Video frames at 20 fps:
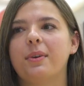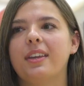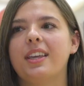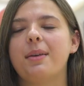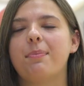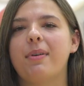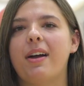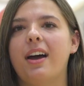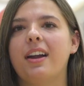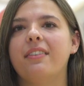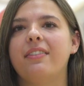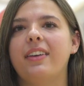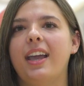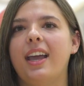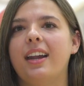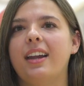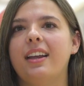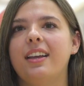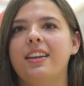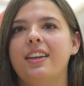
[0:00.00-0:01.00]
really proud of
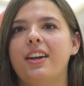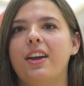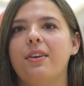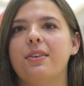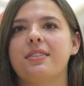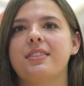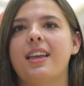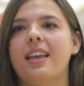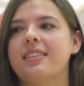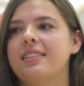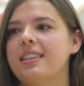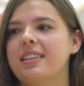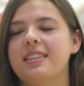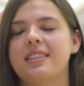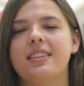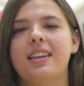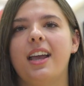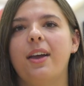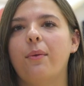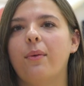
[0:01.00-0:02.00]
Anna. You know,
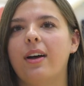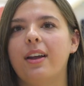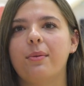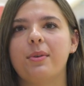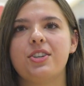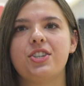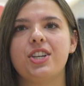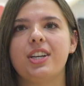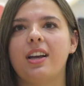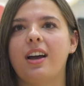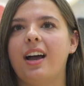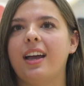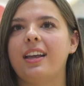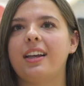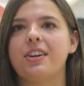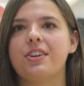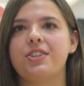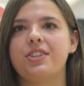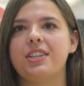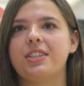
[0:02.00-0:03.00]
since day one when she got
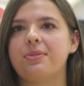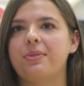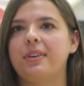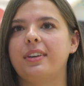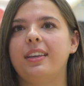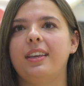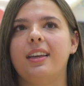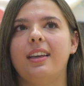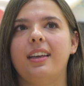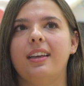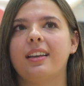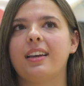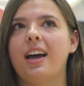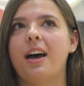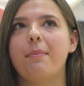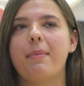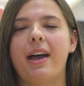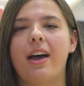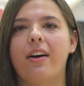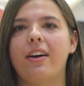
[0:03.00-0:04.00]
here, she's really
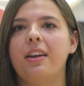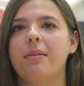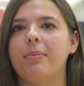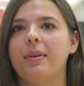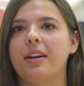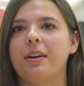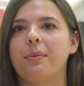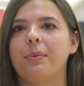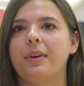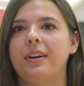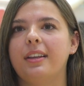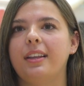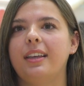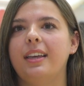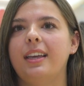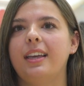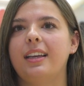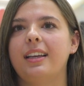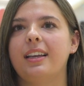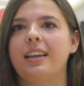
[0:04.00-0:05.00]
come out and been a
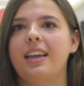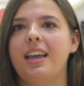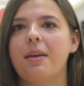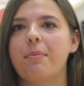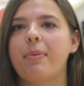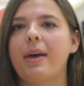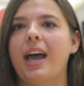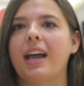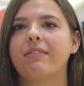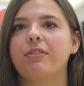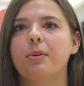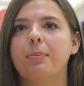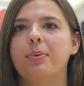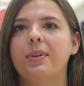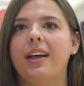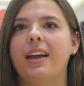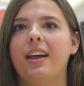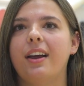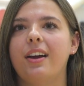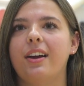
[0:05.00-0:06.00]
really impactful
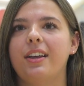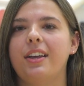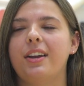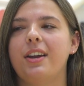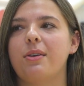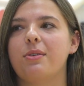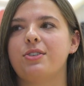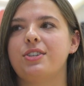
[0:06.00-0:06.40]
player. You know,